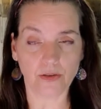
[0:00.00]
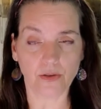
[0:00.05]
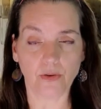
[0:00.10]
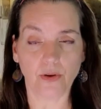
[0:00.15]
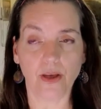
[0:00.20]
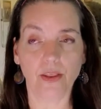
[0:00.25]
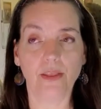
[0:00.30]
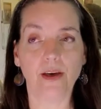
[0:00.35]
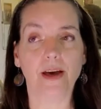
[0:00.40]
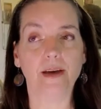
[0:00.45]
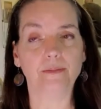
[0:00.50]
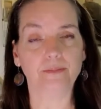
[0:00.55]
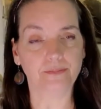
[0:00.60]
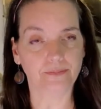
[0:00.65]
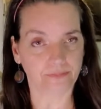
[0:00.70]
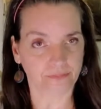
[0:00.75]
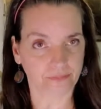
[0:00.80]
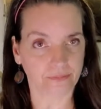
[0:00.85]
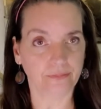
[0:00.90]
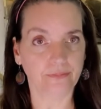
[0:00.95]
So I thought,
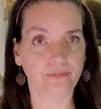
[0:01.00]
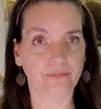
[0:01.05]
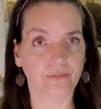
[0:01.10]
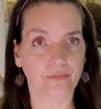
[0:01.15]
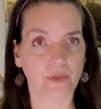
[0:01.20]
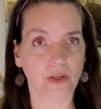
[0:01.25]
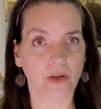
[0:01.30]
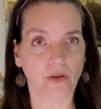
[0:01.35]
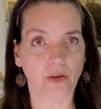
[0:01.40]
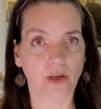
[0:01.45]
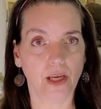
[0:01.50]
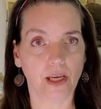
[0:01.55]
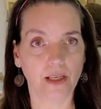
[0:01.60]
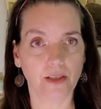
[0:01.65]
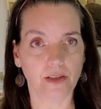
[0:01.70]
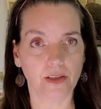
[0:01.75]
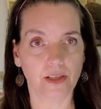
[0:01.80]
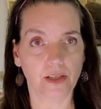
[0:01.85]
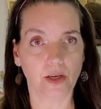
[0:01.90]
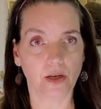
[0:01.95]
okay,
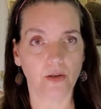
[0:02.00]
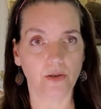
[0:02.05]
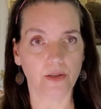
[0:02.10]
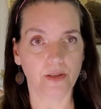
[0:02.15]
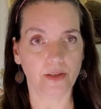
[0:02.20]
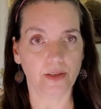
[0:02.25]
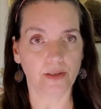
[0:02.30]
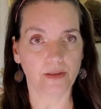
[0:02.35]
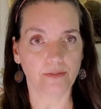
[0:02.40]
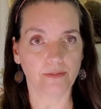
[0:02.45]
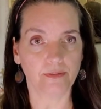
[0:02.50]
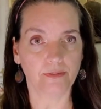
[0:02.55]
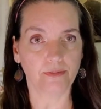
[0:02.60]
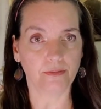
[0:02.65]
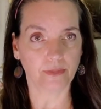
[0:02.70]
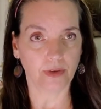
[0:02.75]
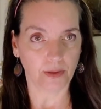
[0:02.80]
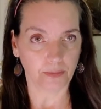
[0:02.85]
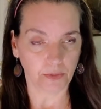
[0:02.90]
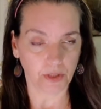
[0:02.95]
Z-Dotes,
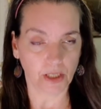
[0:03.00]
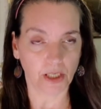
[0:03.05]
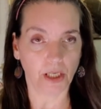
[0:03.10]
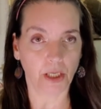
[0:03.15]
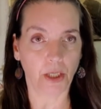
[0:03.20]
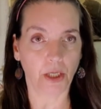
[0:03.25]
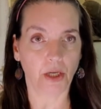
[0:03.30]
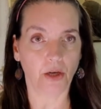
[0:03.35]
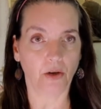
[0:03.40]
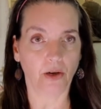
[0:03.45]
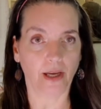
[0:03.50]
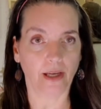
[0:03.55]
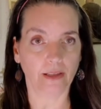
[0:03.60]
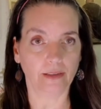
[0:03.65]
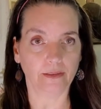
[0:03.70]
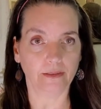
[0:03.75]
I'm going to do it.